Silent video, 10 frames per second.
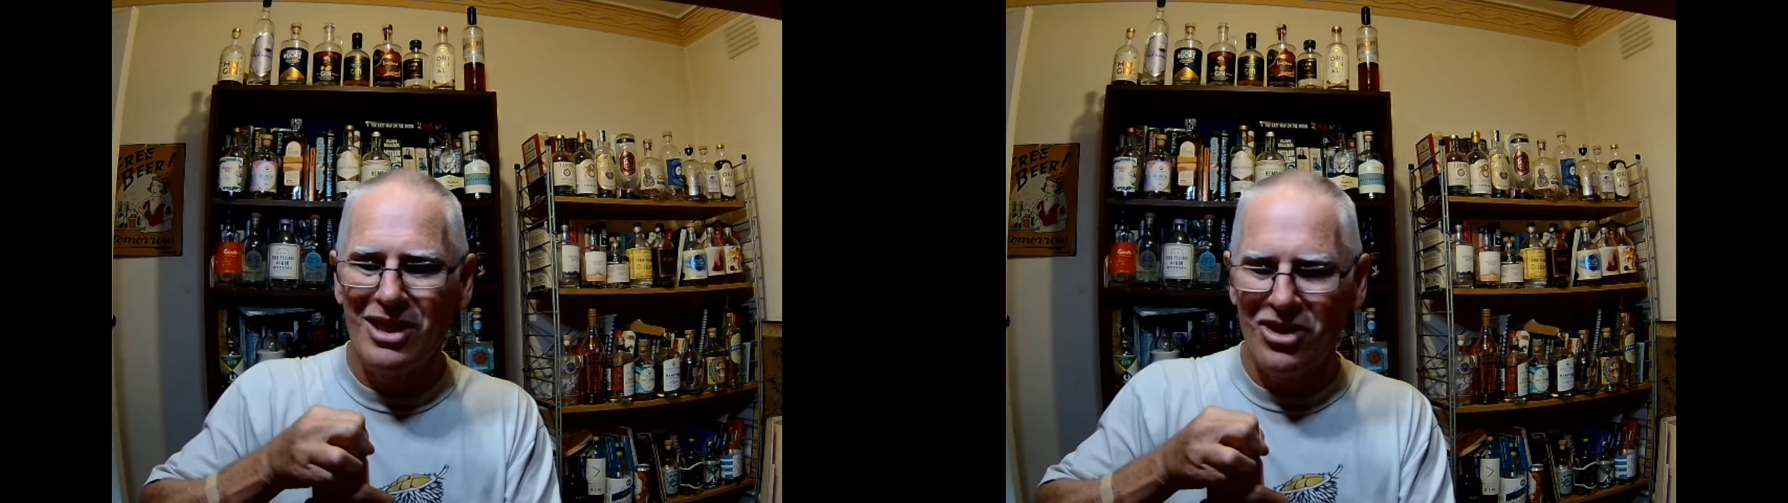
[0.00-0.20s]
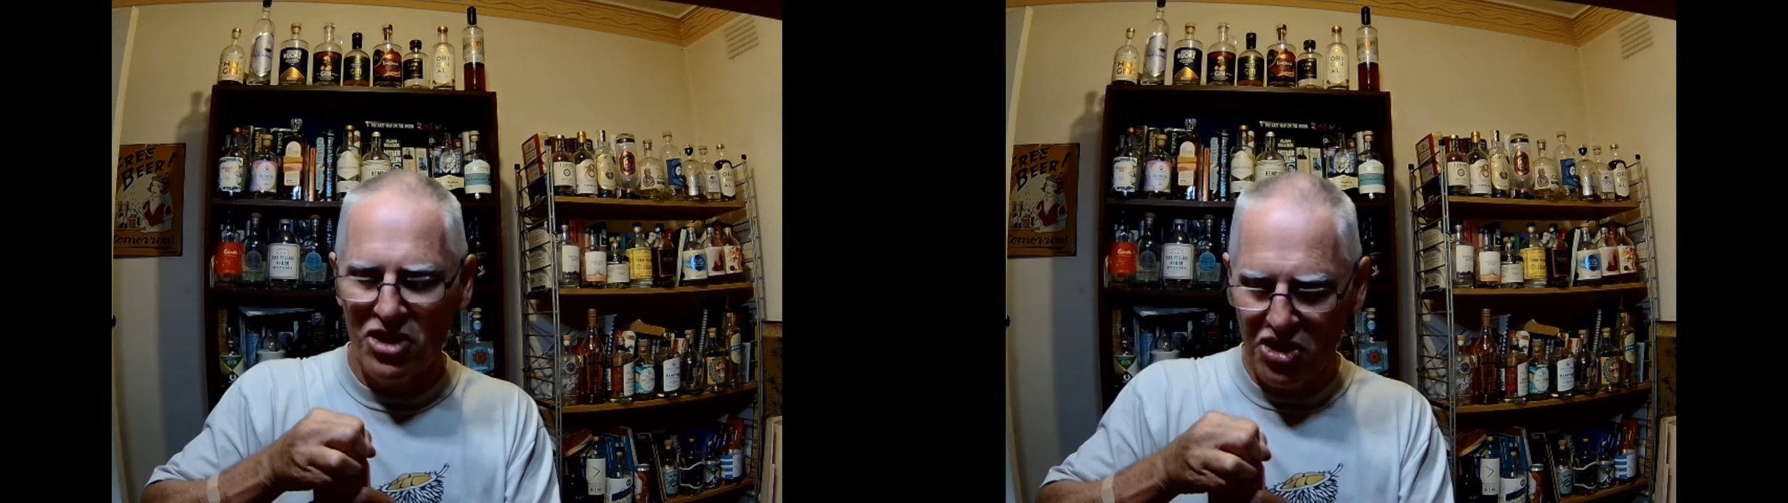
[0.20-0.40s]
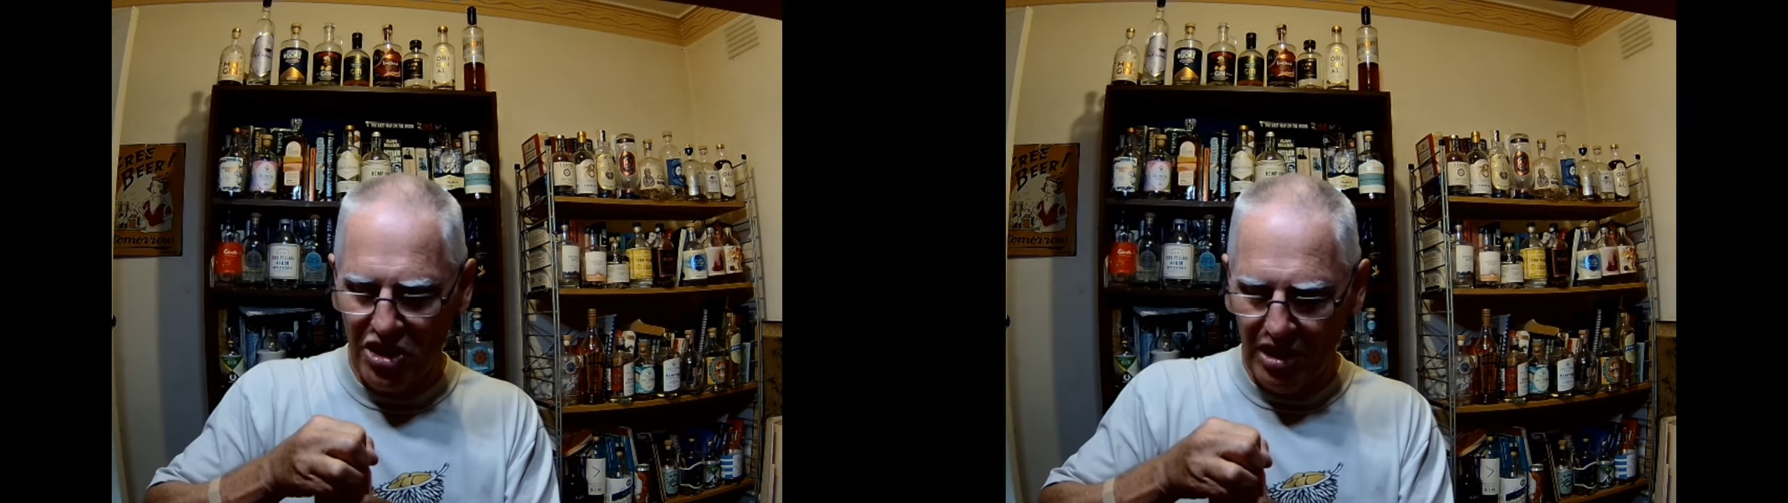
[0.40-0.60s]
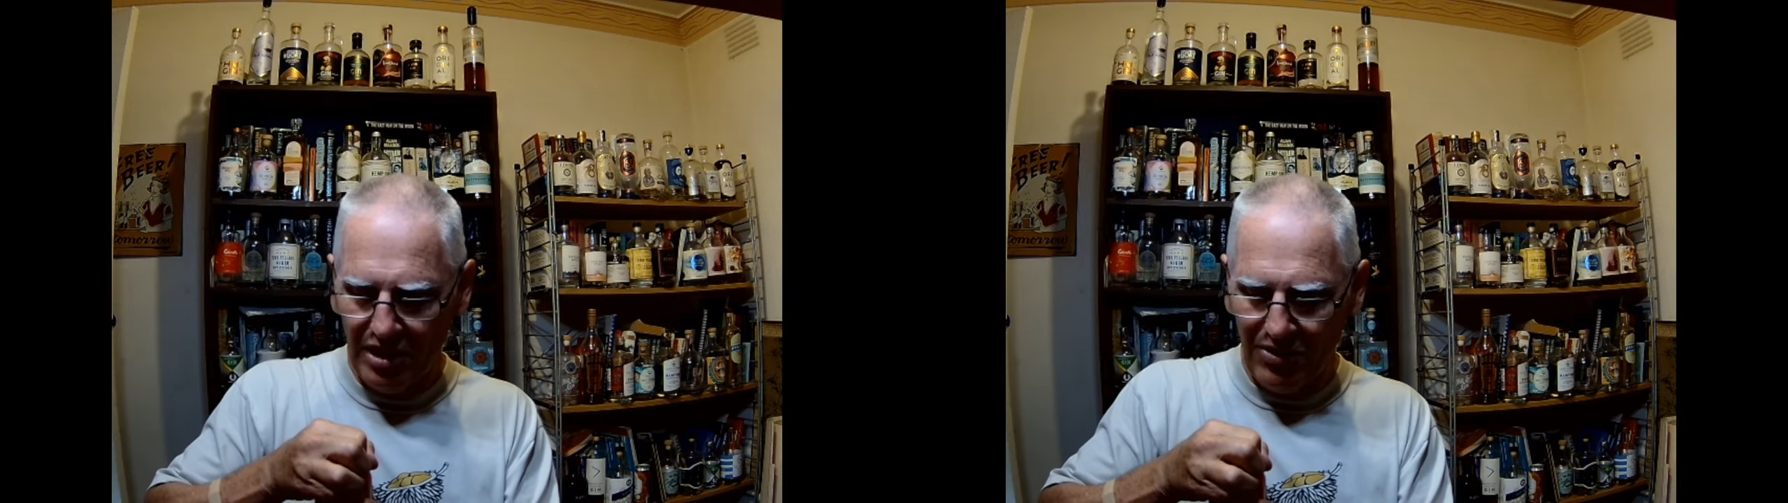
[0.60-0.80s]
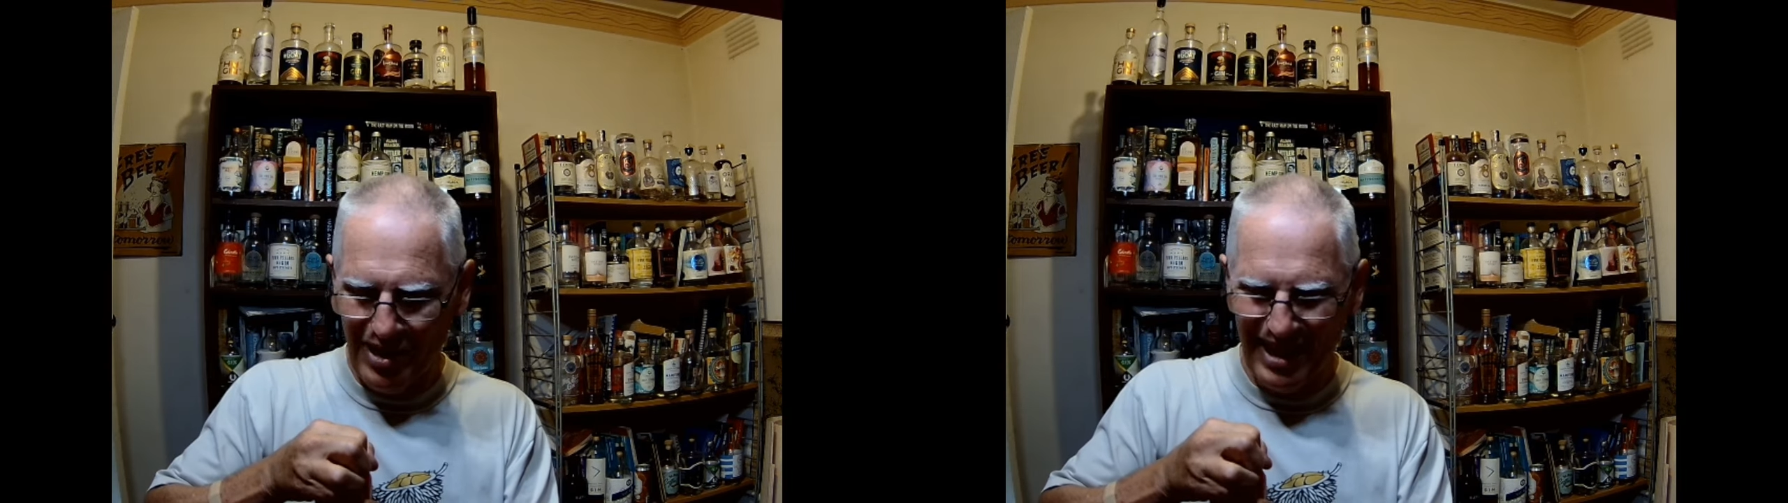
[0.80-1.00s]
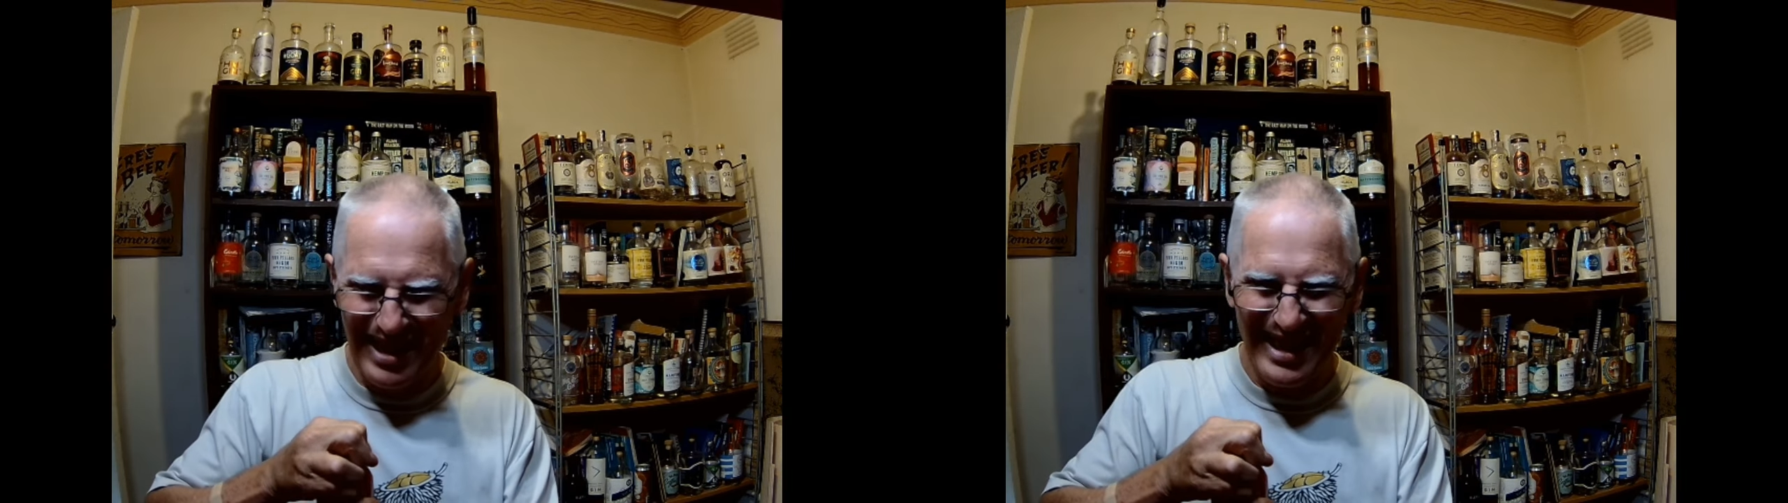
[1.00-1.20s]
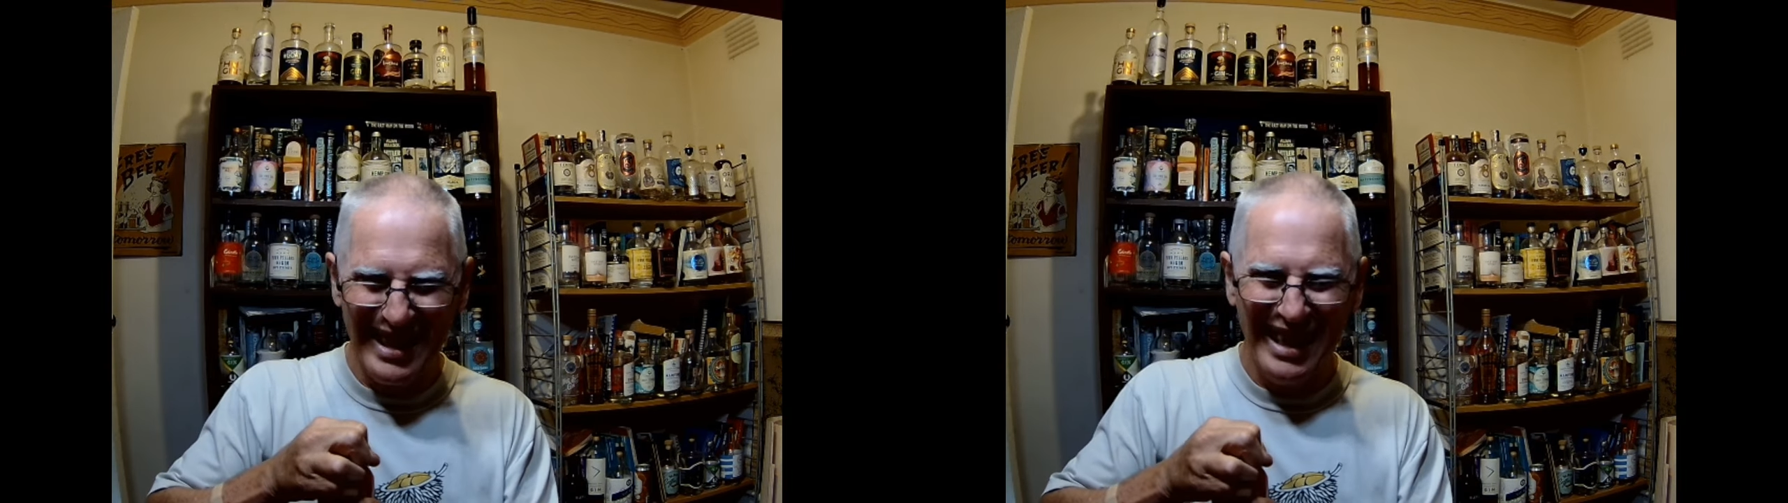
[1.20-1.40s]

shit ingredients